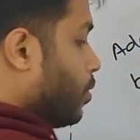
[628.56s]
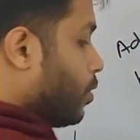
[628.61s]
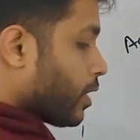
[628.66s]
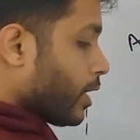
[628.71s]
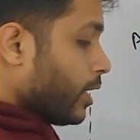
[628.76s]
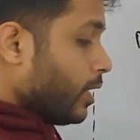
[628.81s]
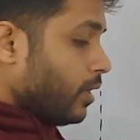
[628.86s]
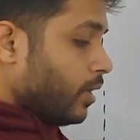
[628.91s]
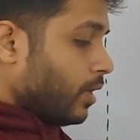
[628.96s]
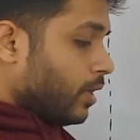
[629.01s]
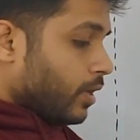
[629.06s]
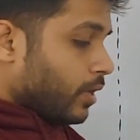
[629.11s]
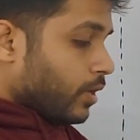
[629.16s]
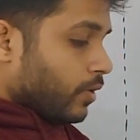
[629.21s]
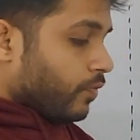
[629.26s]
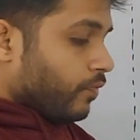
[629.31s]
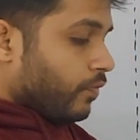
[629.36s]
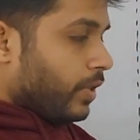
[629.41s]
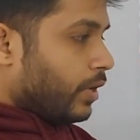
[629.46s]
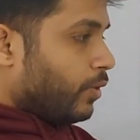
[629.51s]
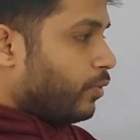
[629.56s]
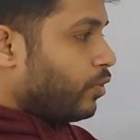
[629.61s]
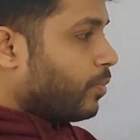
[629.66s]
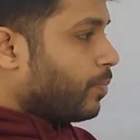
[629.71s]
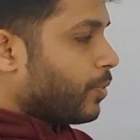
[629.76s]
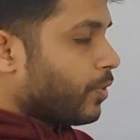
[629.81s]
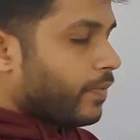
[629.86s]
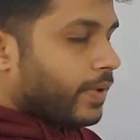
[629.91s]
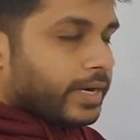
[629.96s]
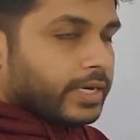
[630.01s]
Okay, we have
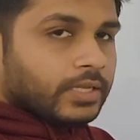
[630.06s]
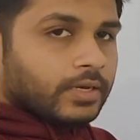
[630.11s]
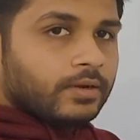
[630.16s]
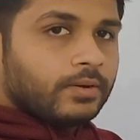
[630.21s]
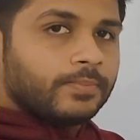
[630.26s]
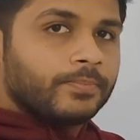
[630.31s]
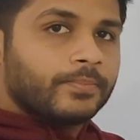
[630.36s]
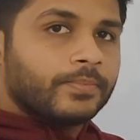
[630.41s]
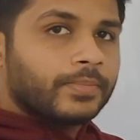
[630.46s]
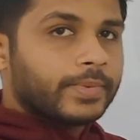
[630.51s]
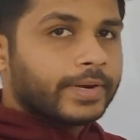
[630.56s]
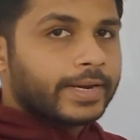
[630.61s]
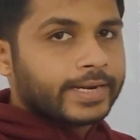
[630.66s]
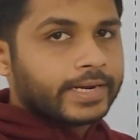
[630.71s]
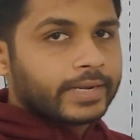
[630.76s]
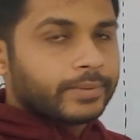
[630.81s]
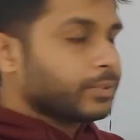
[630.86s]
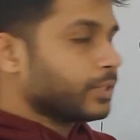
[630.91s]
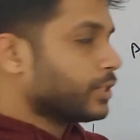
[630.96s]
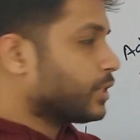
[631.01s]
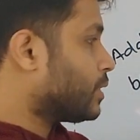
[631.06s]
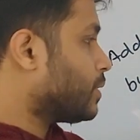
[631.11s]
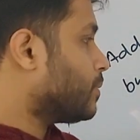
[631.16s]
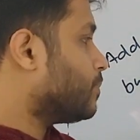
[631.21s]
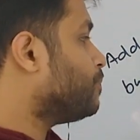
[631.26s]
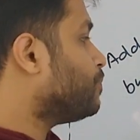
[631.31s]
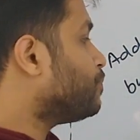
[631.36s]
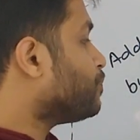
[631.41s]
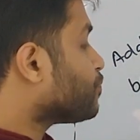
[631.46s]
to provide the data bus.